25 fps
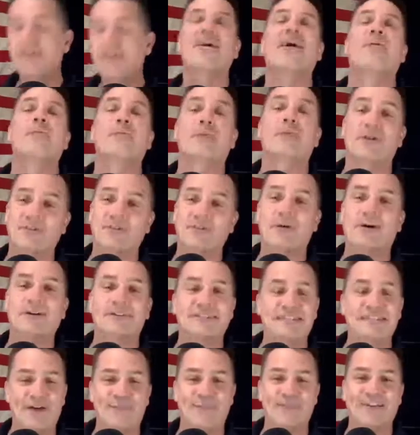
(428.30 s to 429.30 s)
well, we're, we're
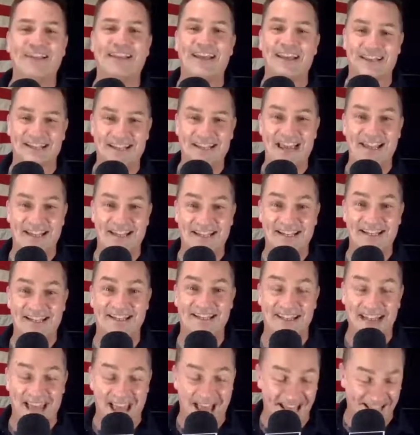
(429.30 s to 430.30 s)
definitely going to get
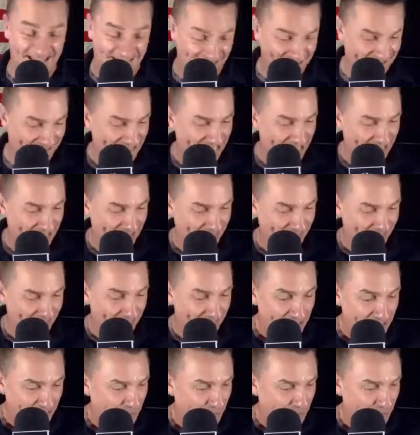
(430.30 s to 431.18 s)
into that in a second.